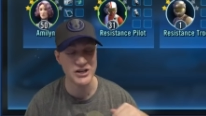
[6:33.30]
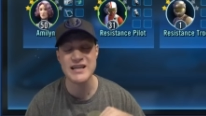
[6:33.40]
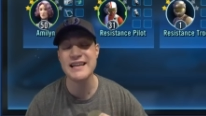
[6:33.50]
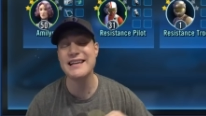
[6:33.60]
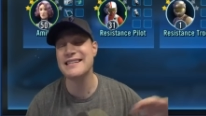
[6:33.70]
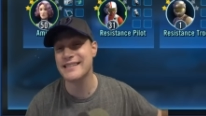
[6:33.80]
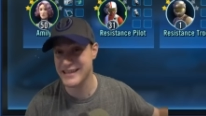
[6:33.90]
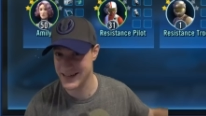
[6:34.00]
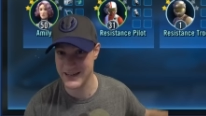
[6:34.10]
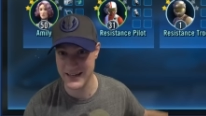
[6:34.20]
you're
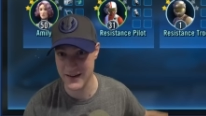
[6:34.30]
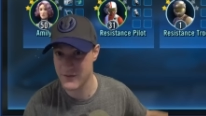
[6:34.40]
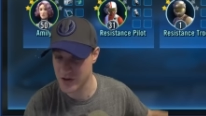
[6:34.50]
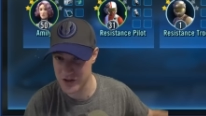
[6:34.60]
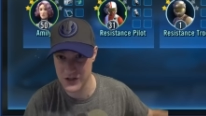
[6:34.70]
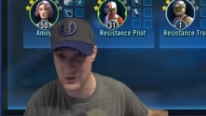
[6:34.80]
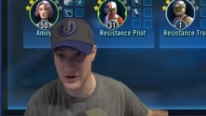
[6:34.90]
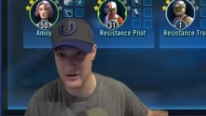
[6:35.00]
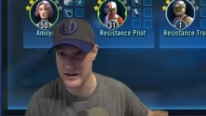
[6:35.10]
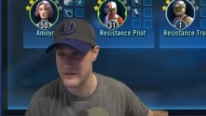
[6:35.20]
easily going to get first
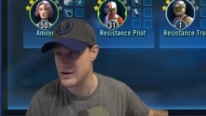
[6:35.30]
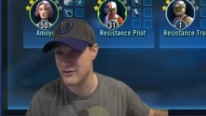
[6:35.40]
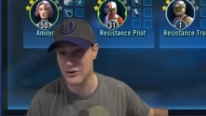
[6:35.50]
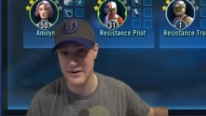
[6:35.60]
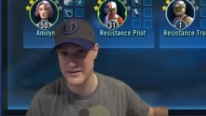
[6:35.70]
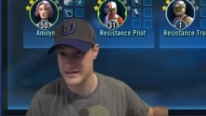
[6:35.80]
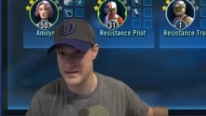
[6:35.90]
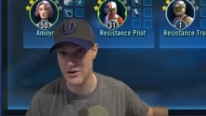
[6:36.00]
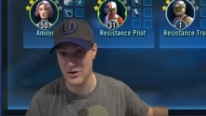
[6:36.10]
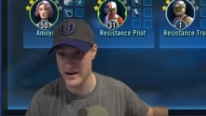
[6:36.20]
score if you have a Revan
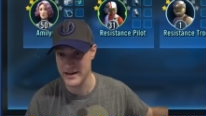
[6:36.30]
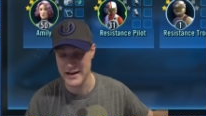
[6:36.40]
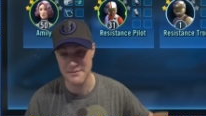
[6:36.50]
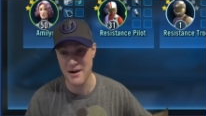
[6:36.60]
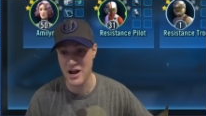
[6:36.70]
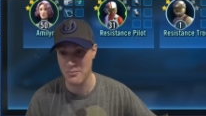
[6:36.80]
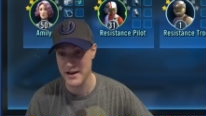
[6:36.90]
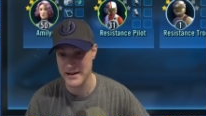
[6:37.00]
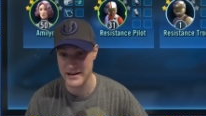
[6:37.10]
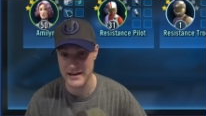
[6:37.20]
team already, in my
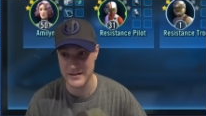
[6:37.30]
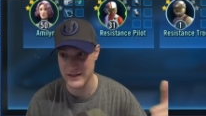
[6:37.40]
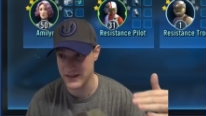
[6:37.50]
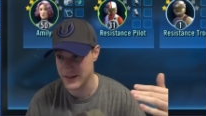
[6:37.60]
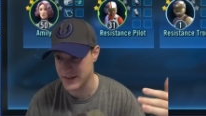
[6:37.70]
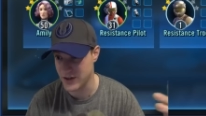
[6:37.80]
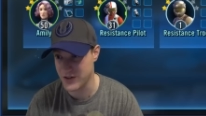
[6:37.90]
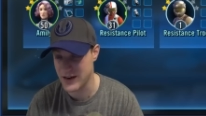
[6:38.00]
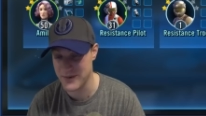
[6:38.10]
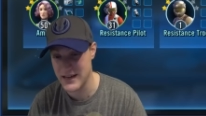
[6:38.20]
opinion, in the
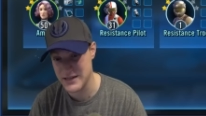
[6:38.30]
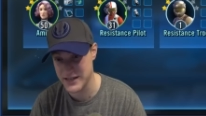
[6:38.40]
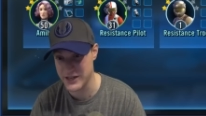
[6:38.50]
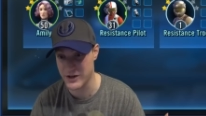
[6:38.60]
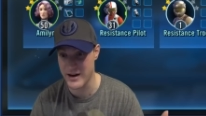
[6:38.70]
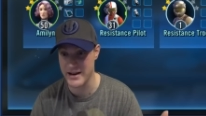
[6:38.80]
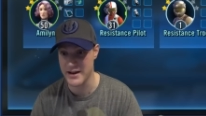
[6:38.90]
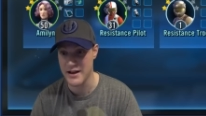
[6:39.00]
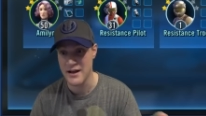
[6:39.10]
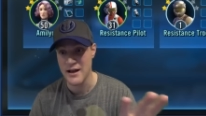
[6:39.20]
guild that I'm guessing you're
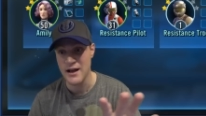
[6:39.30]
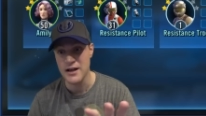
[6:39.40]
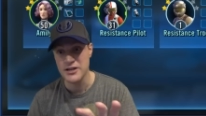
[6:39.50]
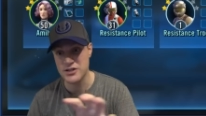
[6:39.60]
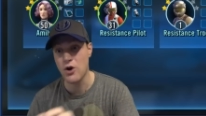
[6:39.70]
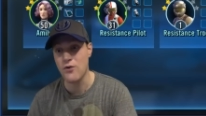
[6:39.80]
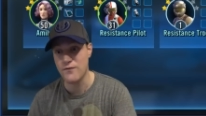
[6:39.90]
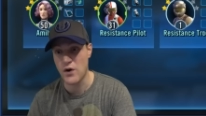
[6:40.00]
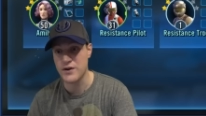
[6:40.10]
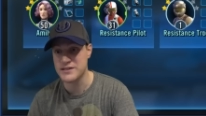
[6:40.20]
in. So
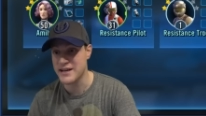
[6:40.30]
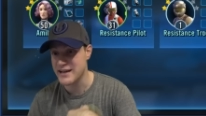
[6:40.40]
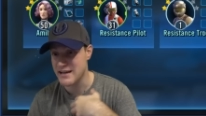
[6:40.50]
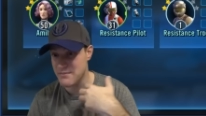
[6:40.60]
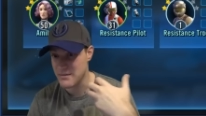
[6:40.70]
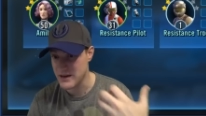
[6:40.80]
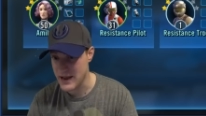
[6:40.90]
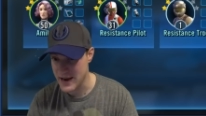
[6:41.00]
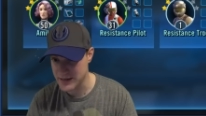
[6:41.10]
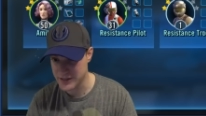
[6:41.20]
focus on getting
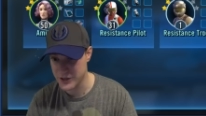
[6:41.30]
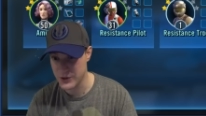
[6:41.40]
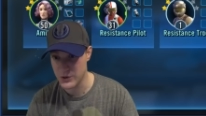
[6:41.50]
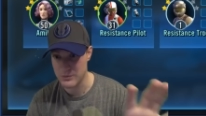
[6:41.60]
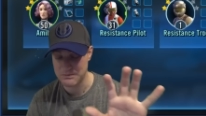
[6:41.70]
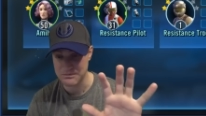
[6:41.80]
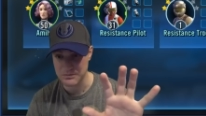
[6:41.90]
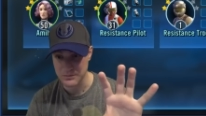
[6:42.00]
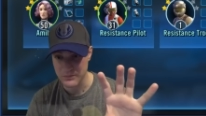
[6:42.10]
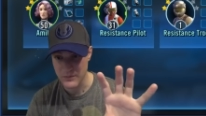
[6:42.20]
BB-8 to
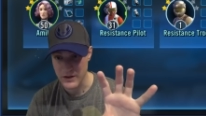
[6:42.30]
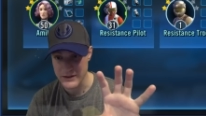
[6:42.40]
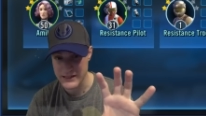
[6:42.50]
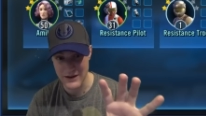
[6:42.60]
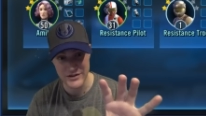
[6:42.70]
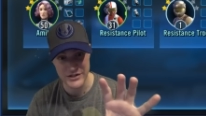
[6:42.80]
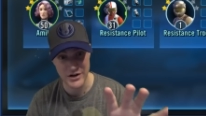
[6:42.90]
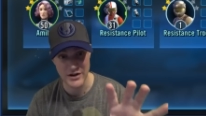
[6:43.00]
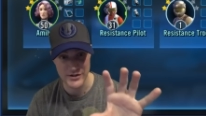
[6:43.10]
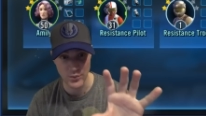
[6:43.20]
7
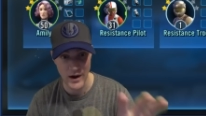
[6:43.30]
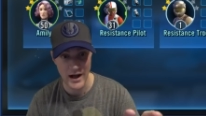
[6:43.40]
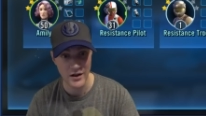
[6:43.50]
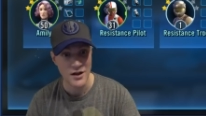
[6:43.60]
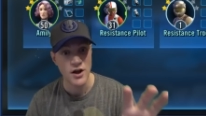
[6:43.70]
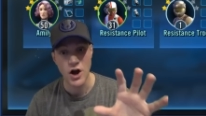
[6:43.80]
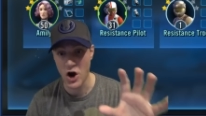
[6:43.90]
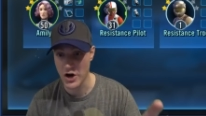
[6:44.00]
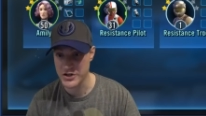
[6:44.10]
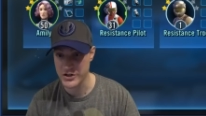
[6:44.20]
star as well.
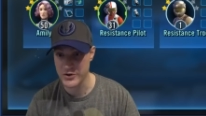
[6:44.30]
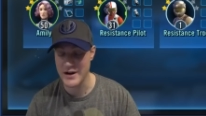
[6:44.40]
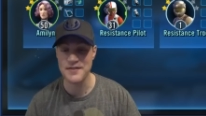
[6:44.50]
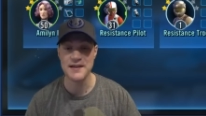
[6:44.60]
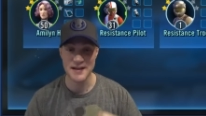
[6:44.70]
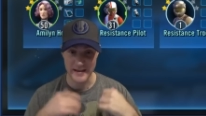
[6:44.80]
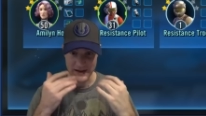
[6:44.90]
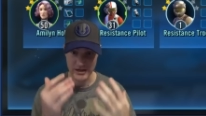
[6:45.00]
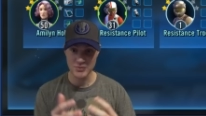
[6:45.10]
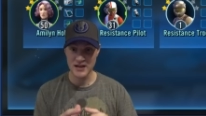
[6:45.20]
R2, and then, and
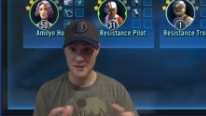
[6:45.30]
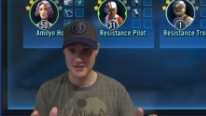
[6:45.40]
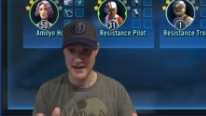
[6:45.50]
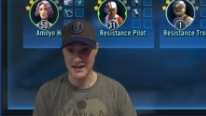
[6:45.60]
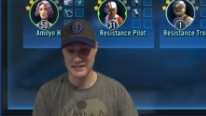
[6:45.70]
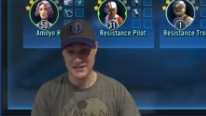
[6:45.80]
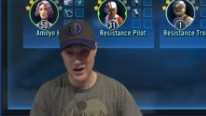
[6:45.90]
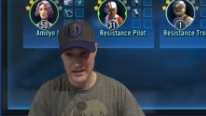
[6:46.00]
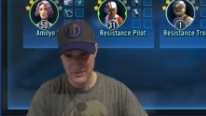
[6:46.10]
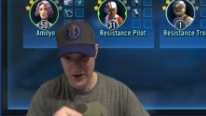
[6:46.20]
then here's what comes next. I
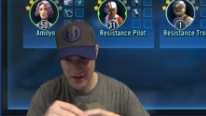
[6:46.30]
talked